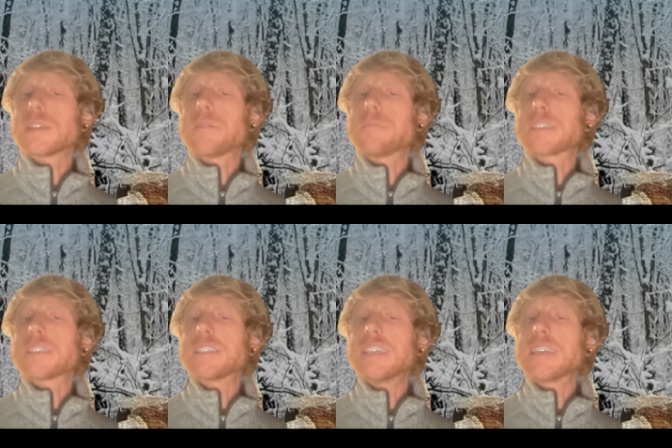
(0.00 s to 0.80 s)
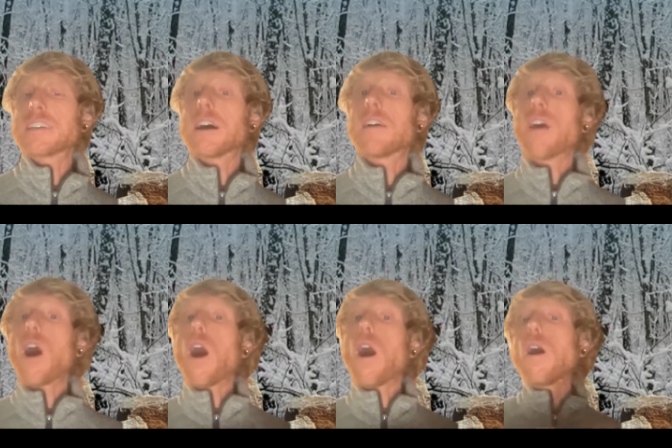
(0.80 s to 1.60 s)
and mystique of
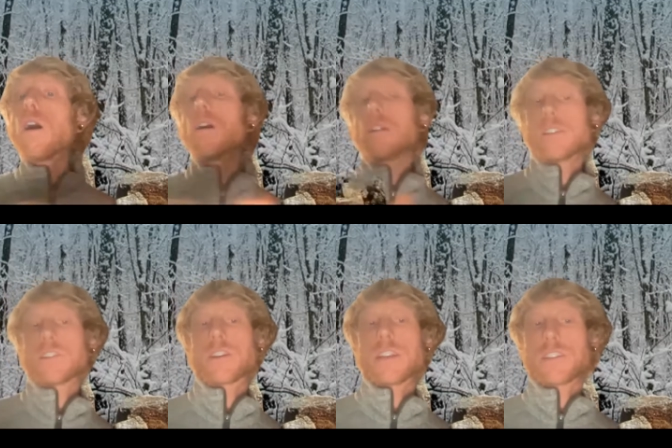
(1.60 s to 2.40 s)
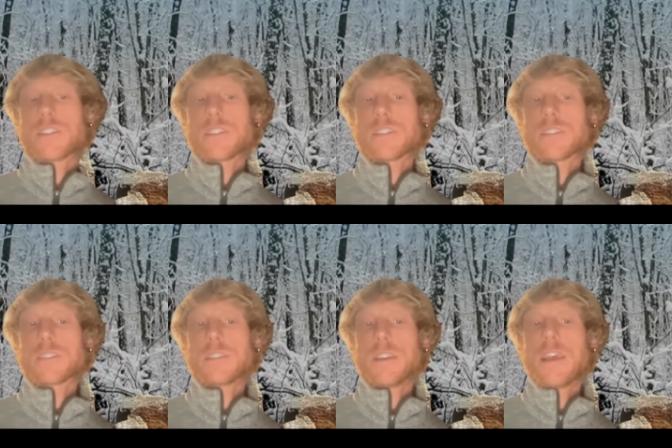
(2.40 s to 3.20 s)
all the
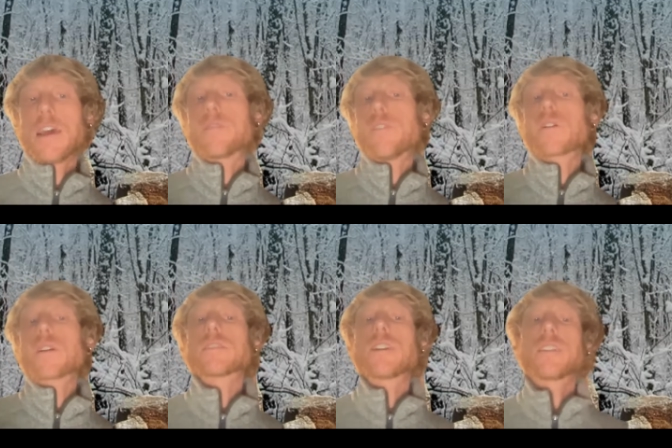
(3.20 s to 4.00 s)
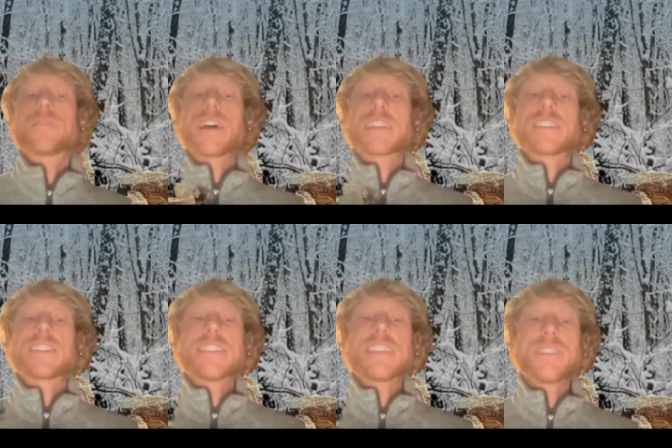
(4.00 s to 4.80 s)
traditions and focus on the
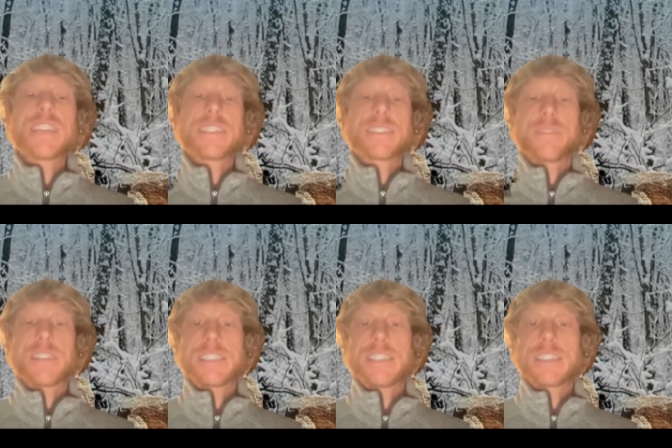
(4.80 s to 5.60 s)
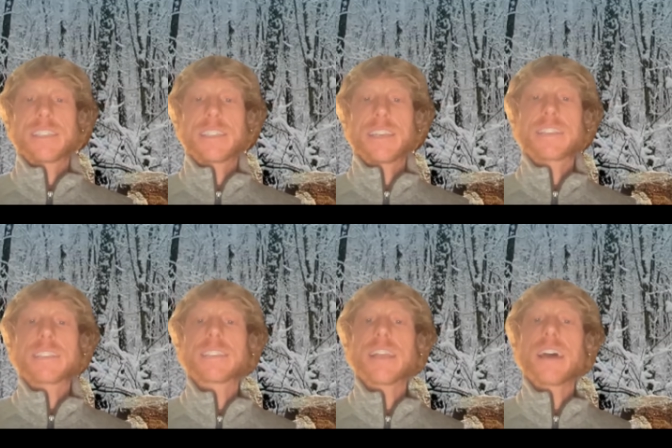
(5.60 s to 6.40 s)
festivities of the season
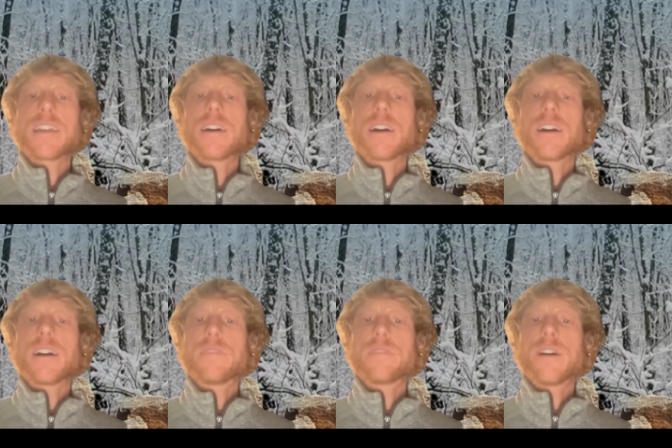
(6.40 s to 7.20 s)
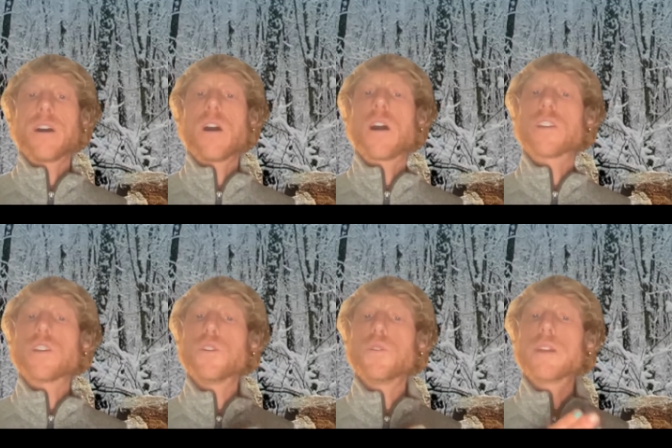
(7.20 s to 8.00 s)
instead of on
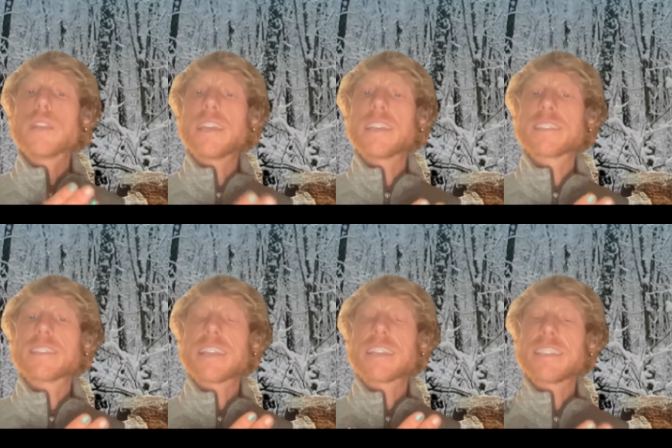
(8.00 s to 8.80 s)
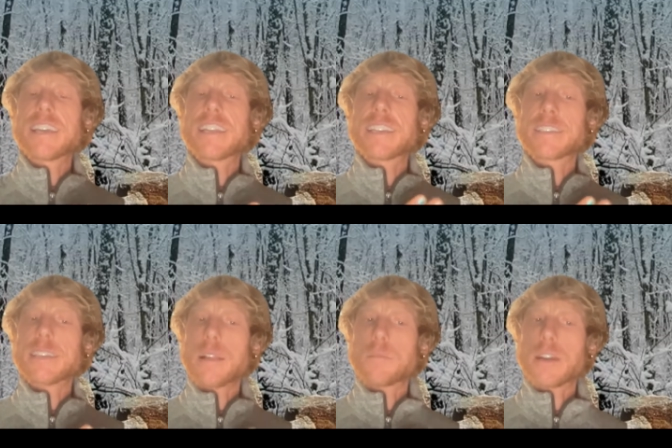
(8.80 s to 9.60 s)
who it is that is getting
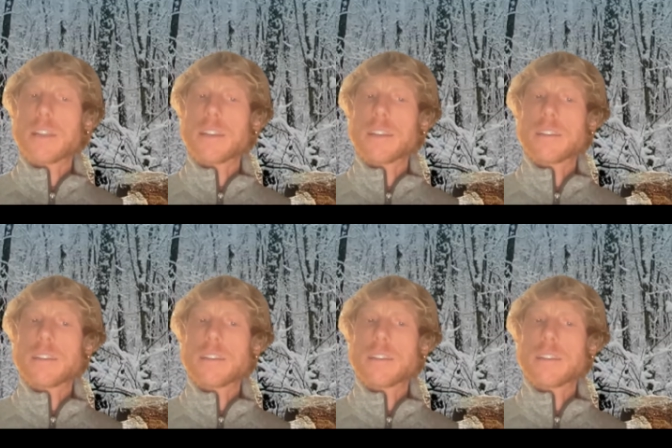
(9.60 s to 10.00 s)
celebrated?